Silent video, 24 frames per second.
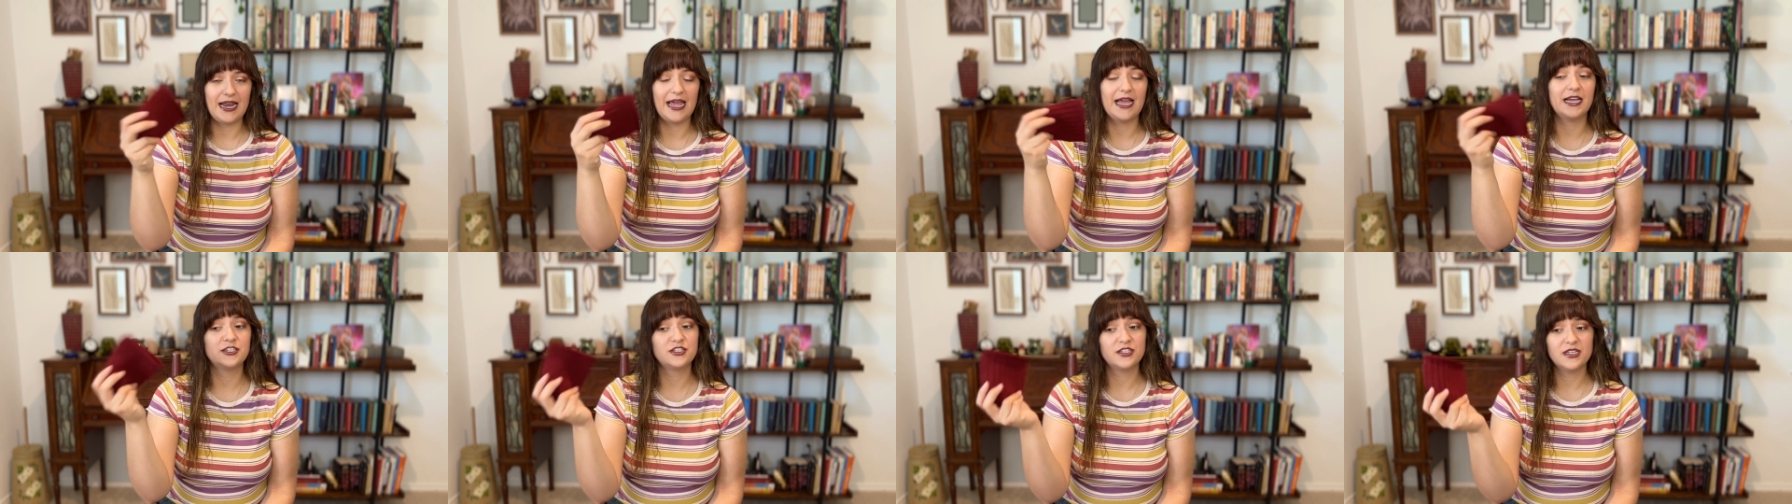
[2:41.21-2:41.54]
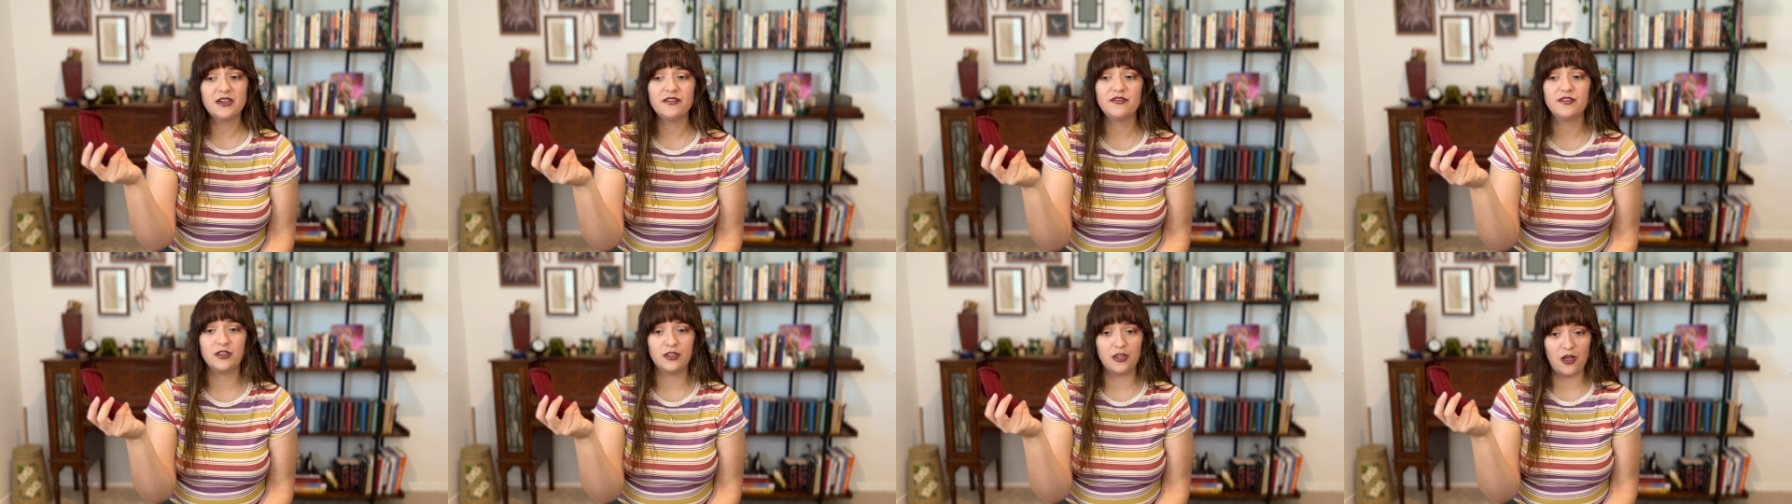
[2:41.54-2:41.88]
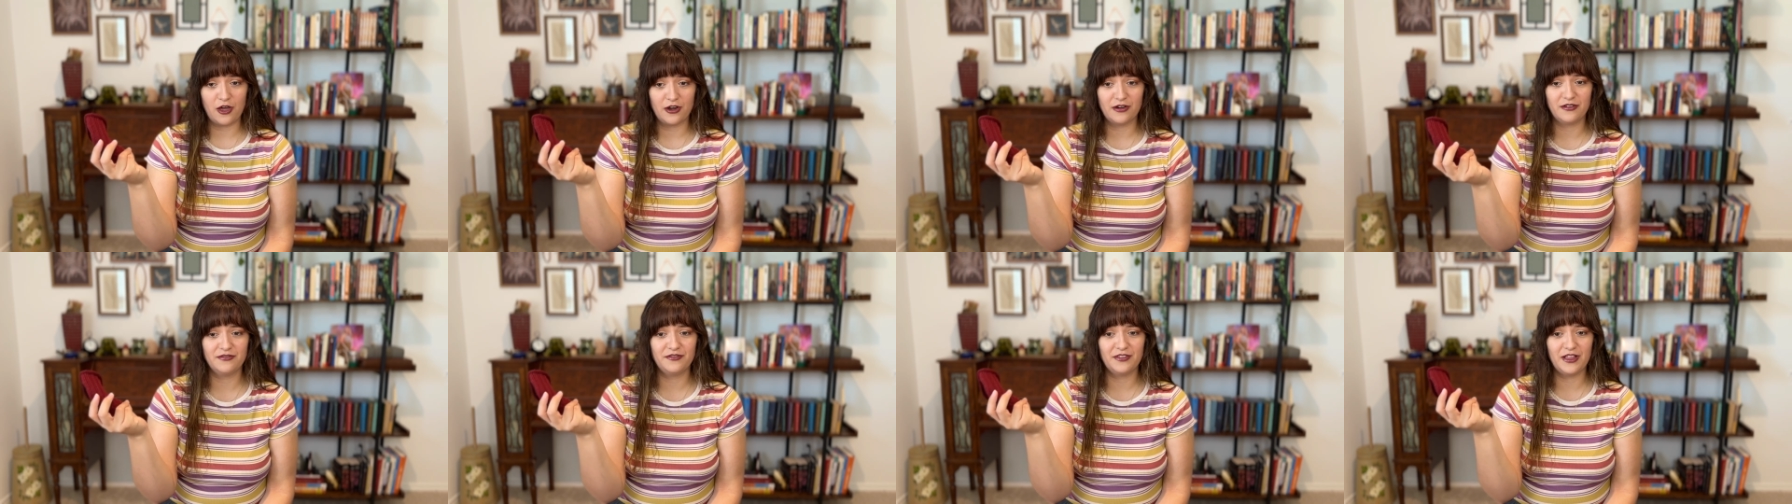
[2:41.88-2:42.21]
I actually have a
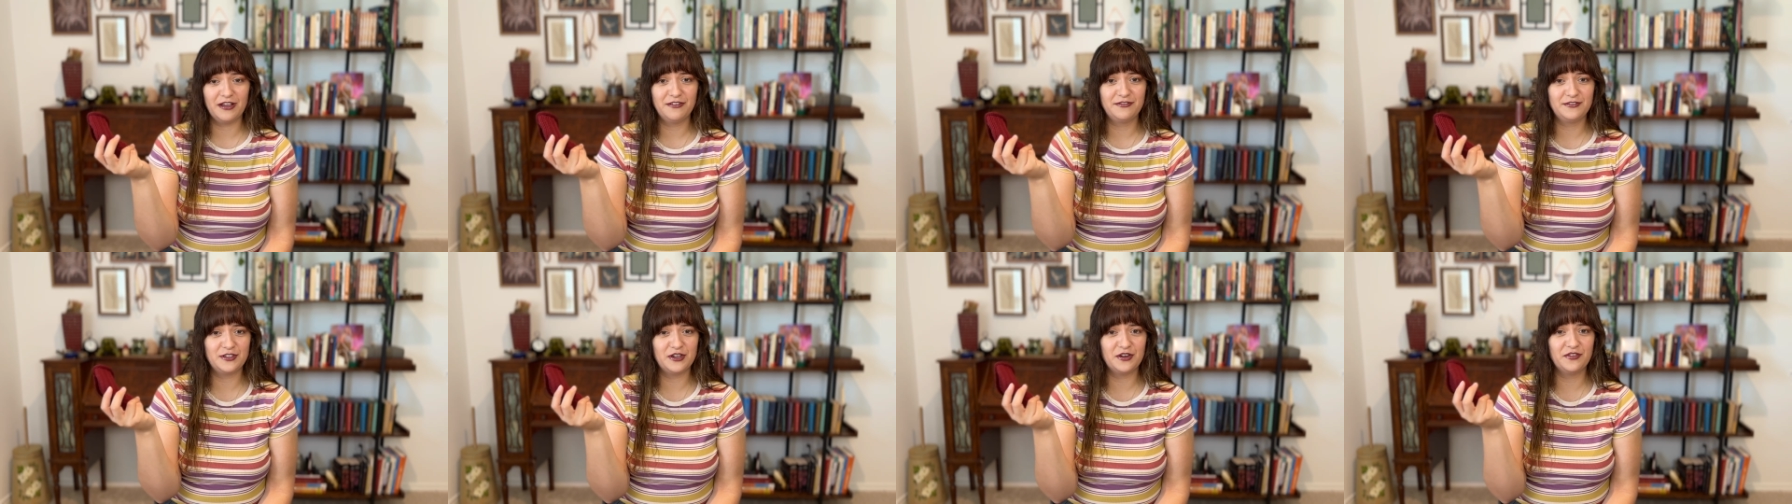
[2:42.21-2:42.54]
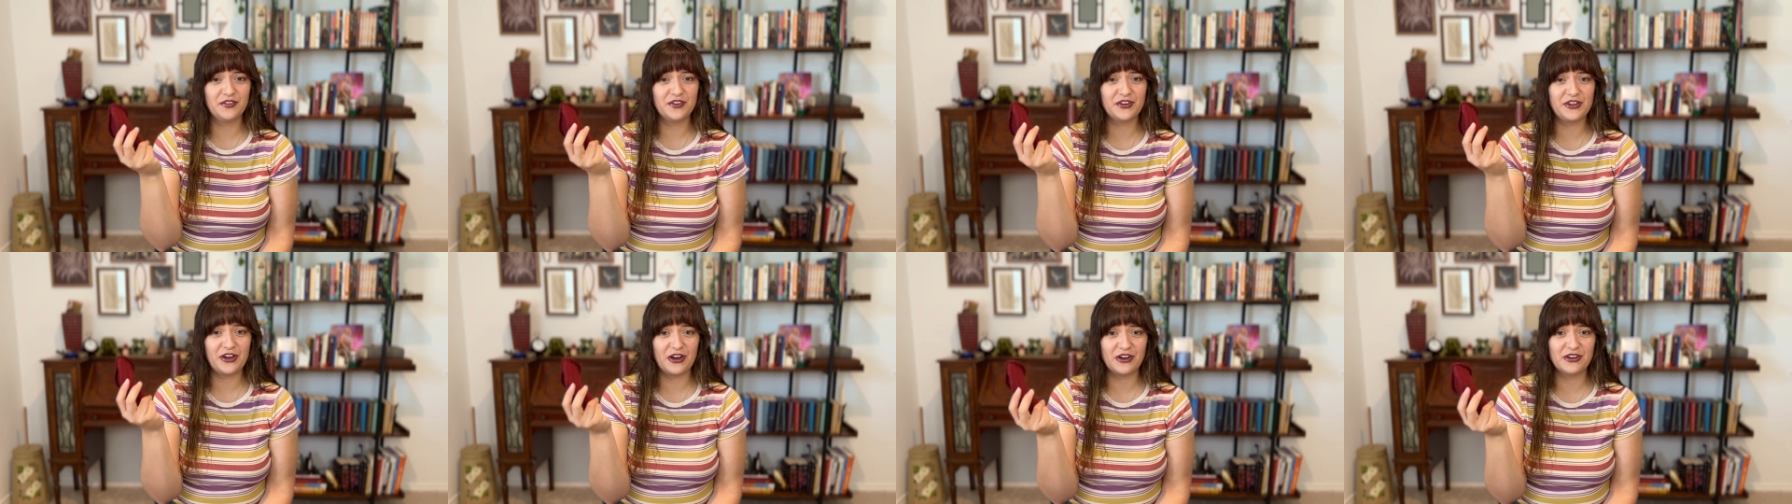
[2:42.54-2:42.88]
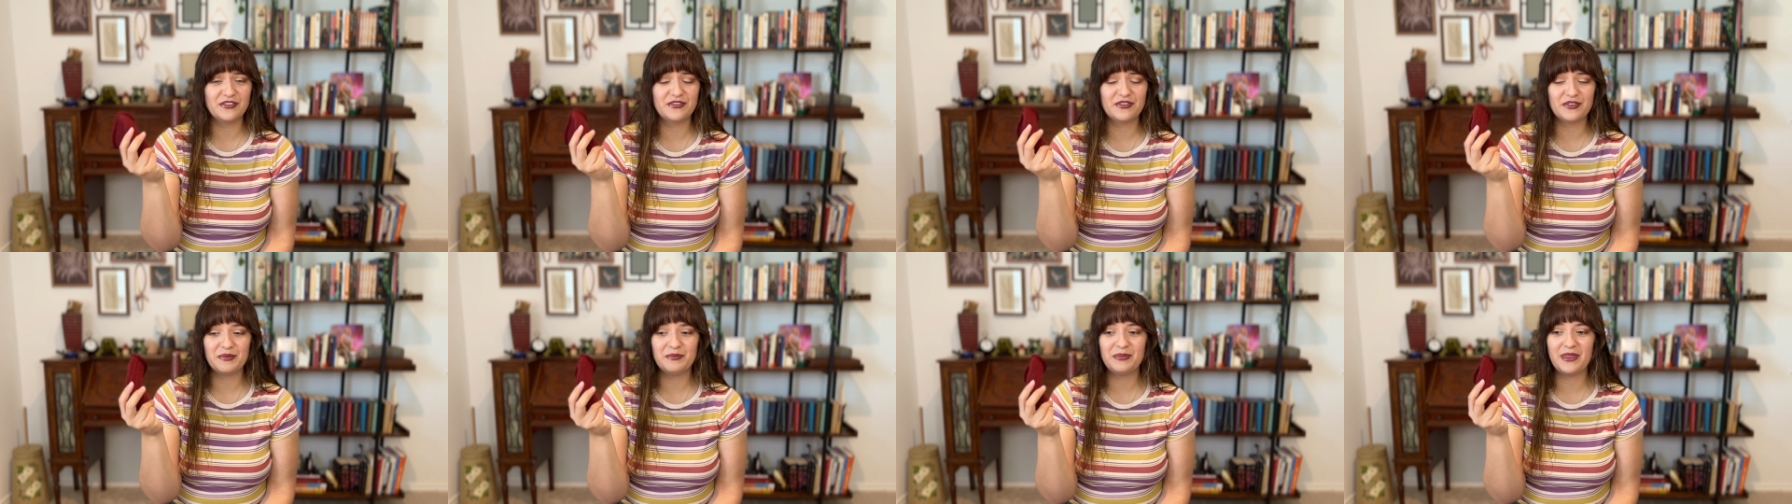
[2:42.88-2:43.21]
lot of leftover
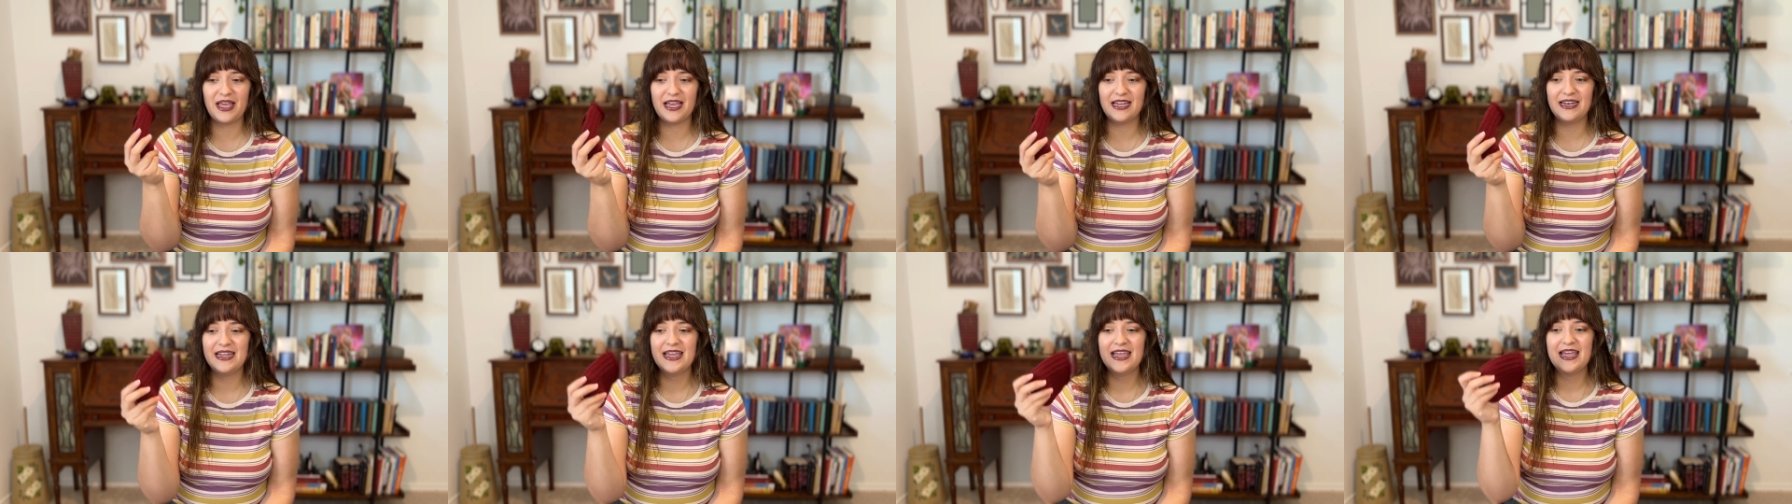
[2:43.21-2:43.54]
yarn from that,